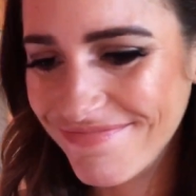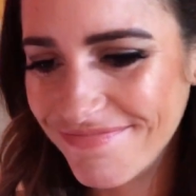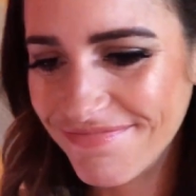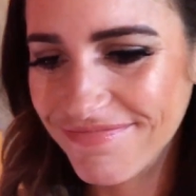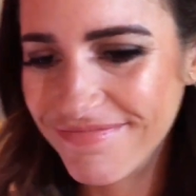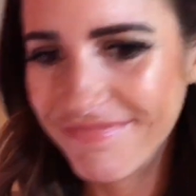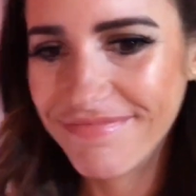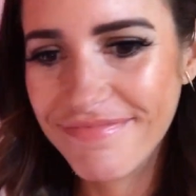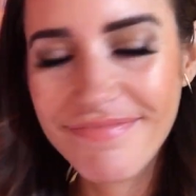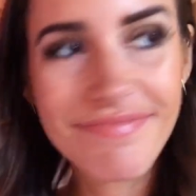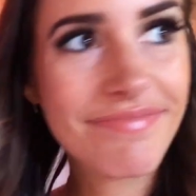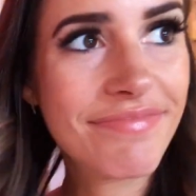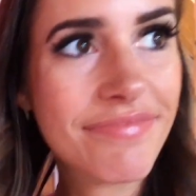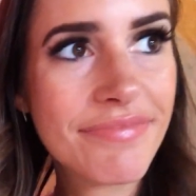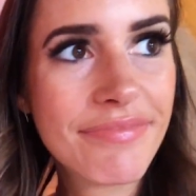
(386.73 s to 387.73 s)
I couldn't
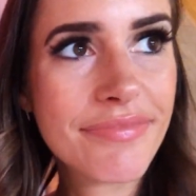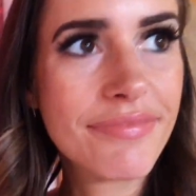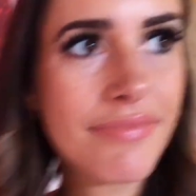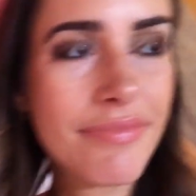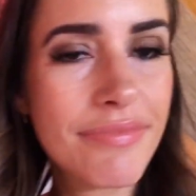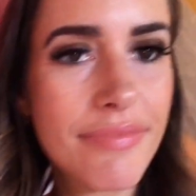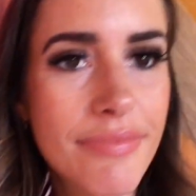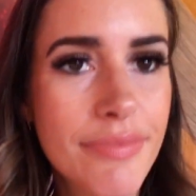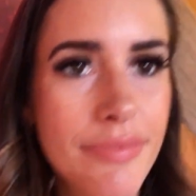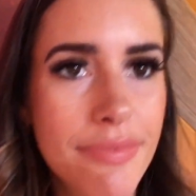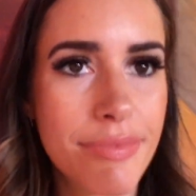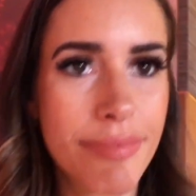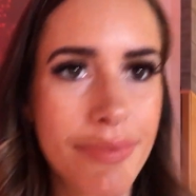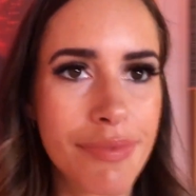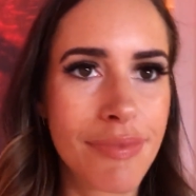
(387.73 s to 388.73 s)
believe we weren't all booing.
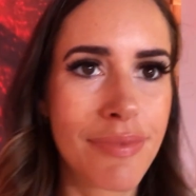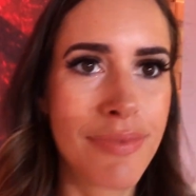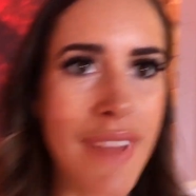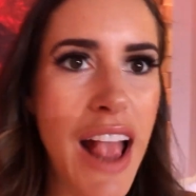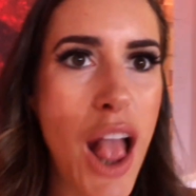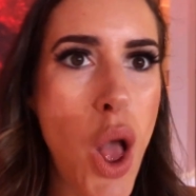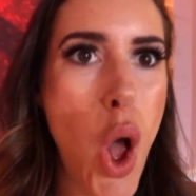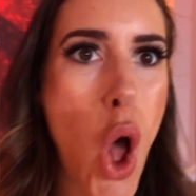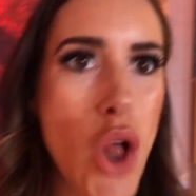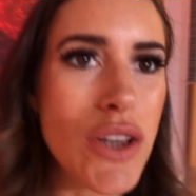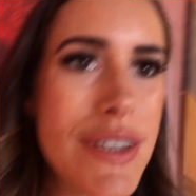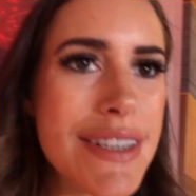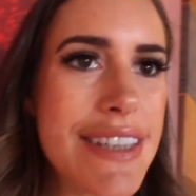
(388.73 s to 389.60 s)
I'm sorry. I